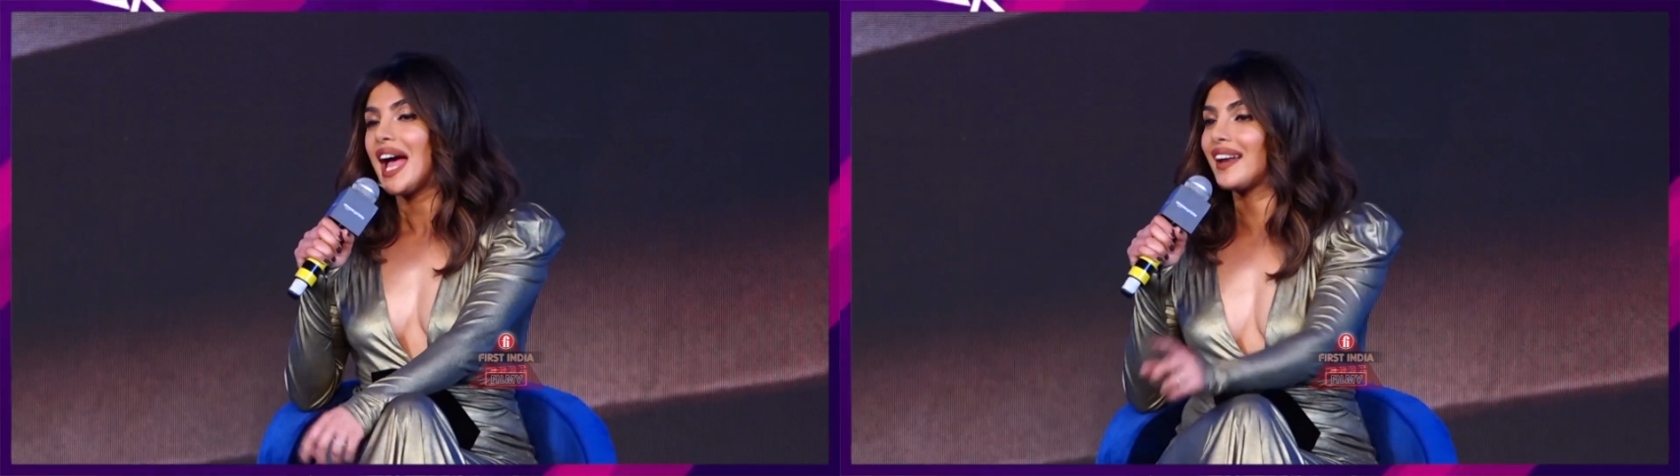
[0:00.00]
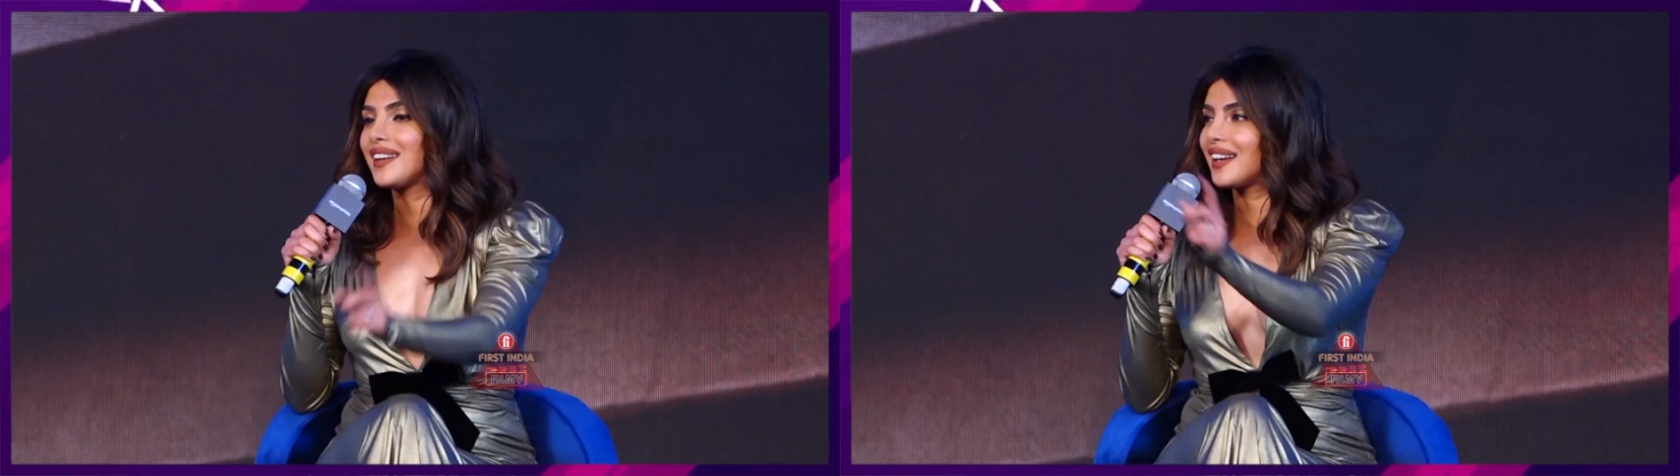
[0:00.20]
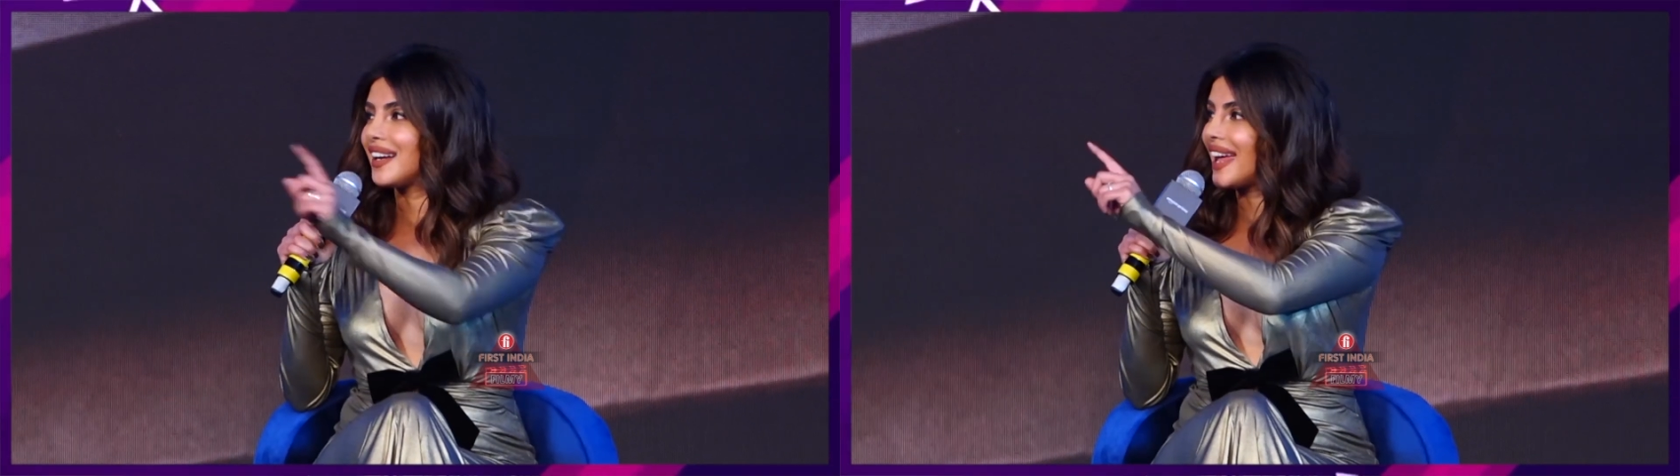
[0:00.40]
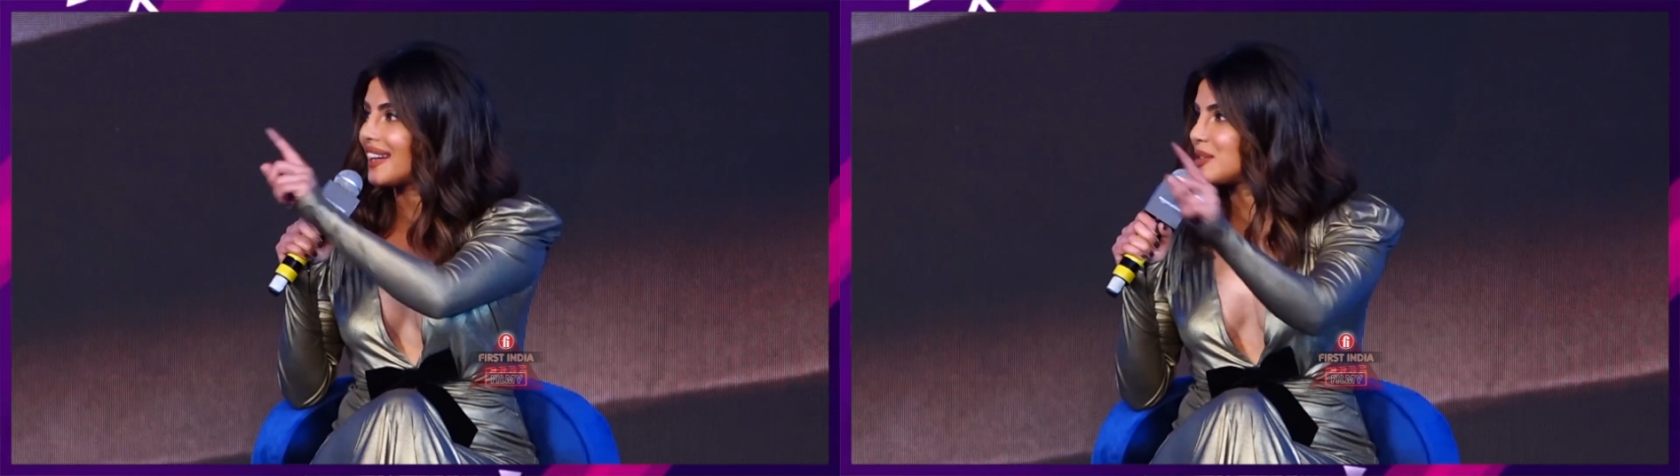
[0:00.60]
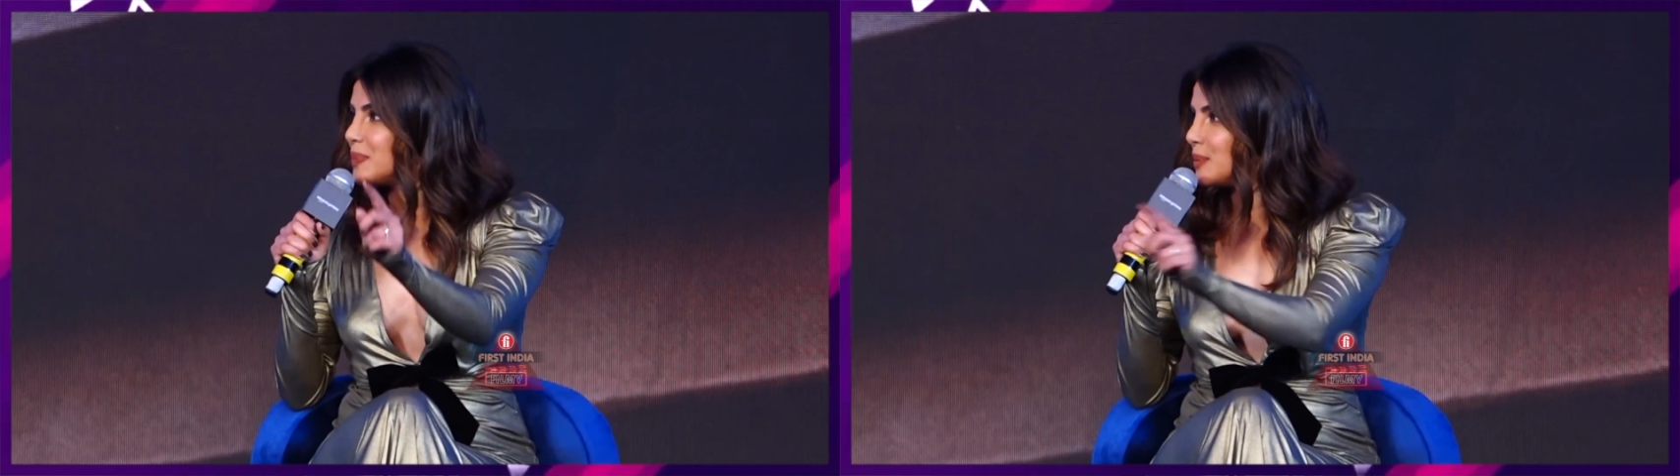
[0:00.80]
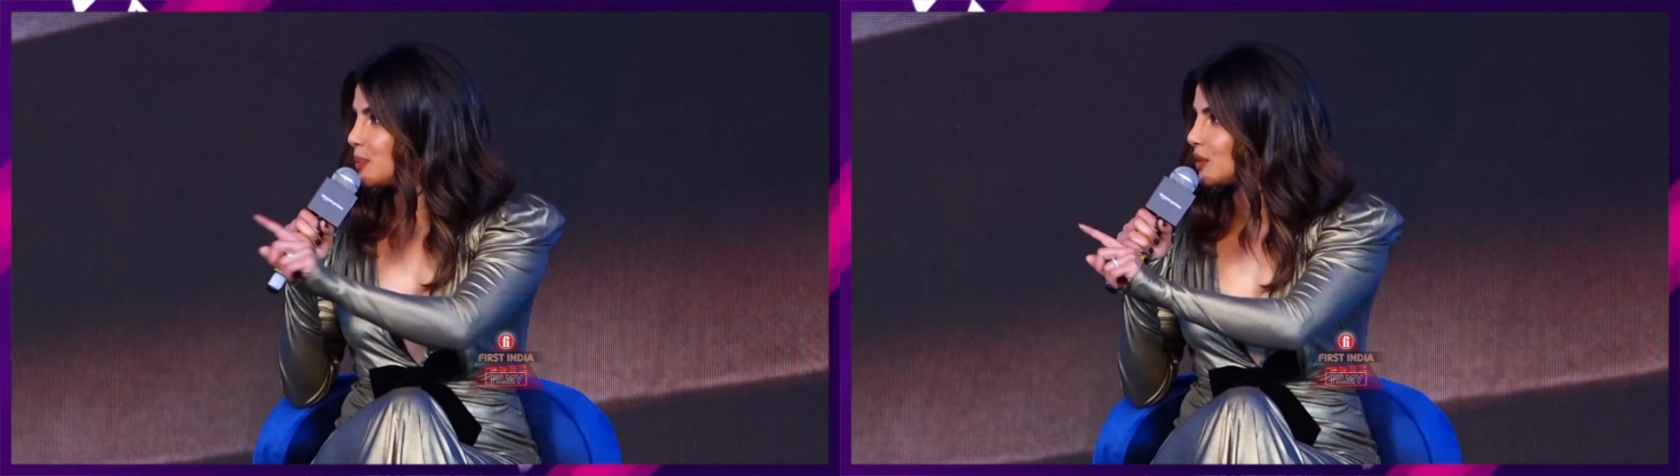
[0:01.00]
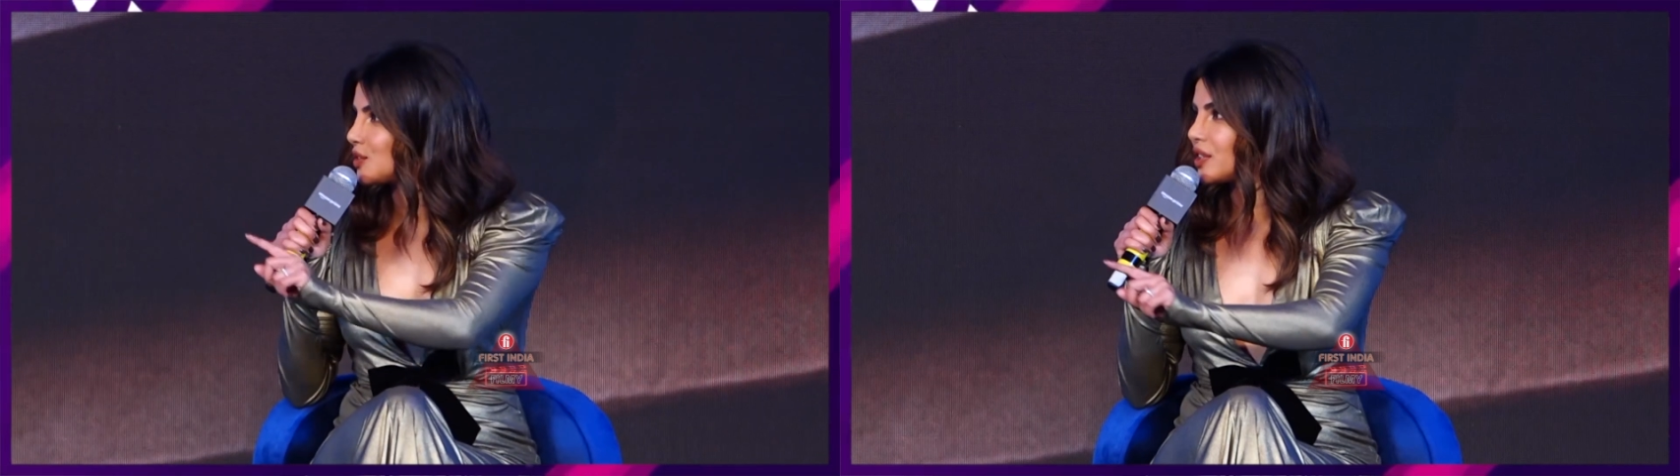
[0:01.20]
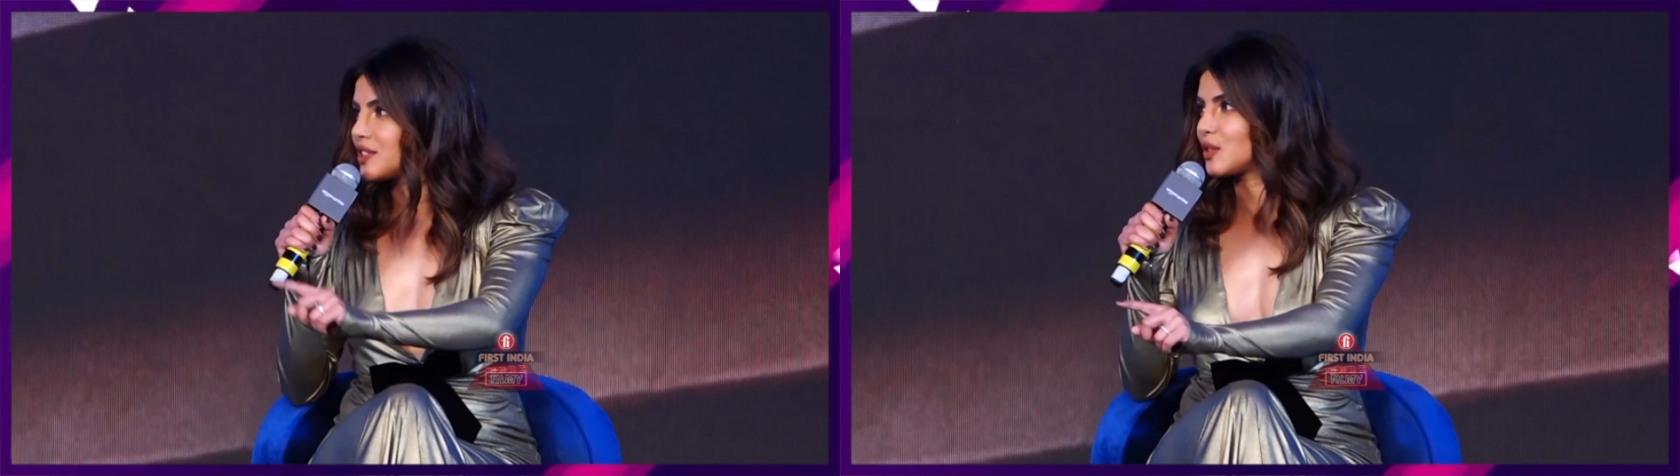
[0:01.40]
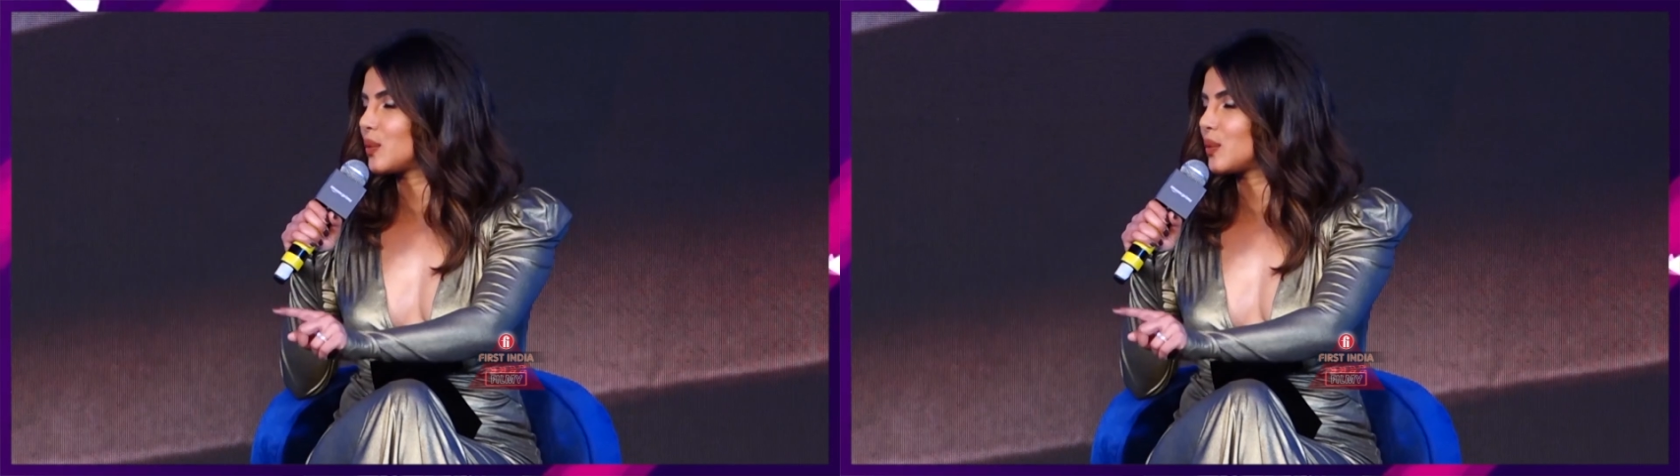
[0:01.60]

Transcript: and connect people just the